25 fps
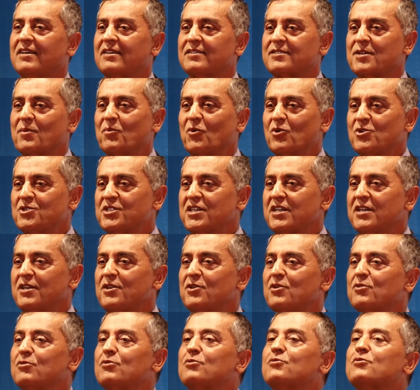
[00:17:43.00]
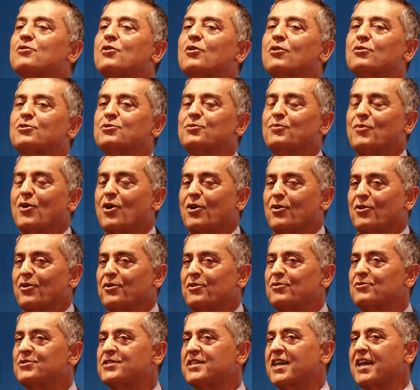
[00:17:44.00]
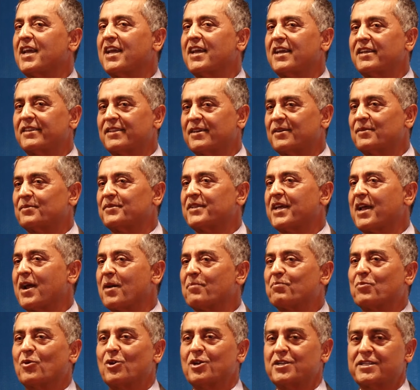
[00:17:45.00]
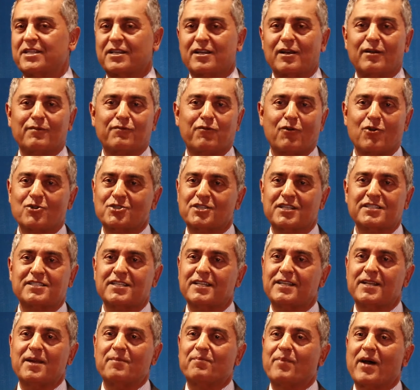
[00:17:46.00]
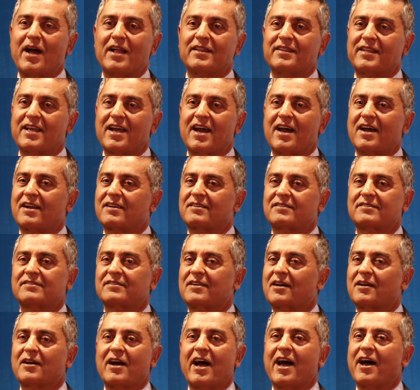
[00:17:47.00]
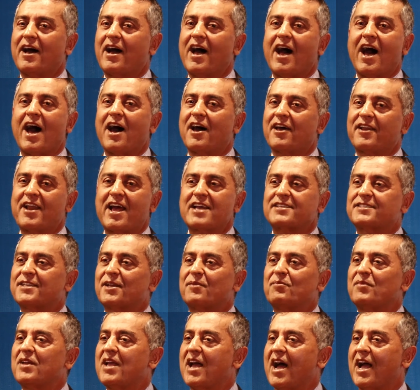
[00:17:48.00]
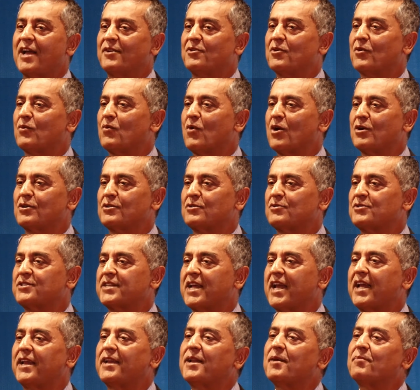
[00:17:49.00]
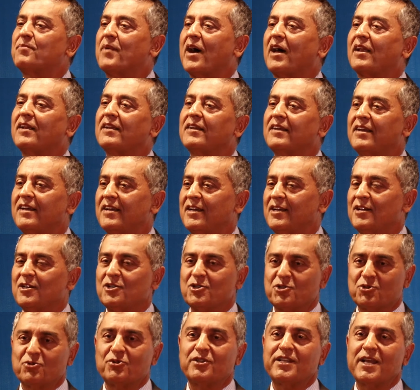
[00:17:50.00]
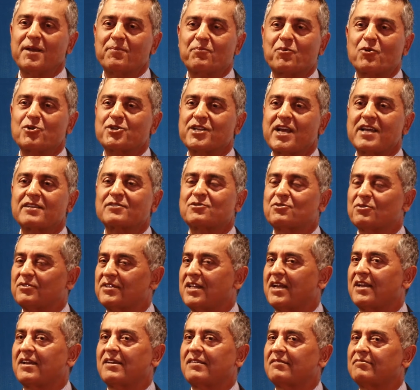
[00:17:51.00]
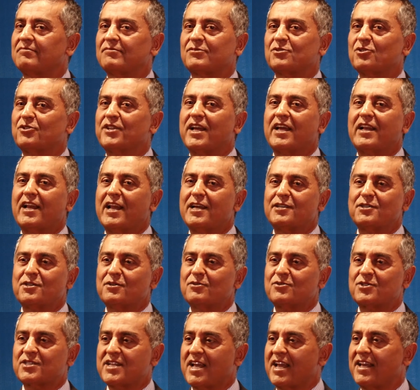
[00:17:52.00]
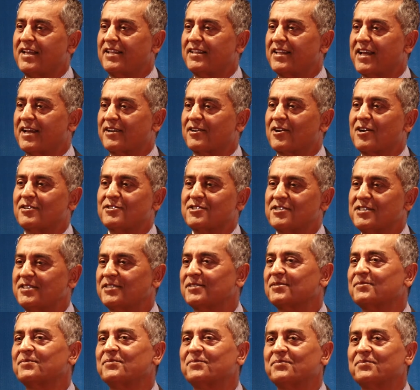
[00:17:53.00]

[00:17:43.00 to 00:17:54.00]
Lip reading: Supposing you go tomorrow, you say there are political forces in Nepal, they are harassing me, I don't want to stay in Nepal. Should they protect? Should they let you stay in their countries?